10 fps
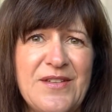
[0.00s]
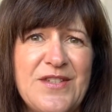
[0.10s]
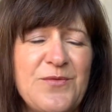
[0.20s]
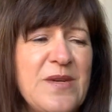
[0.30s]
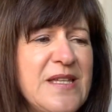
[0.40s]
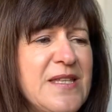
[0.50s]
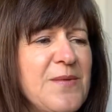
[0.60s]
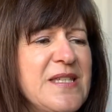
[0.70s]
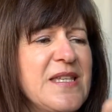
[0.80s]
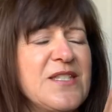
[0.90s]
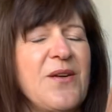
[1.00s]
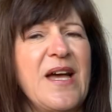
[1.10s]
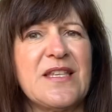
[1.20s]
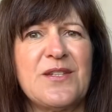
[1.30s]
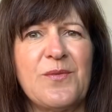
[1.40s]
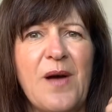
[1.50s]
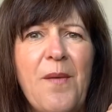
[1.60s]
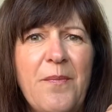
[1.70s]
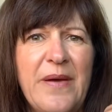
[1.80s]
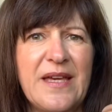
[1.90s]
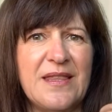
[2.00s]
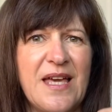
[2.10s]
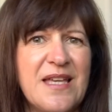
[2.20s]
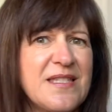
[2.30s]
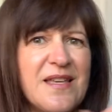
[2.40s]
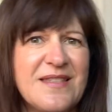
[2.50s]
to re-sew it in. So I had to unpick this,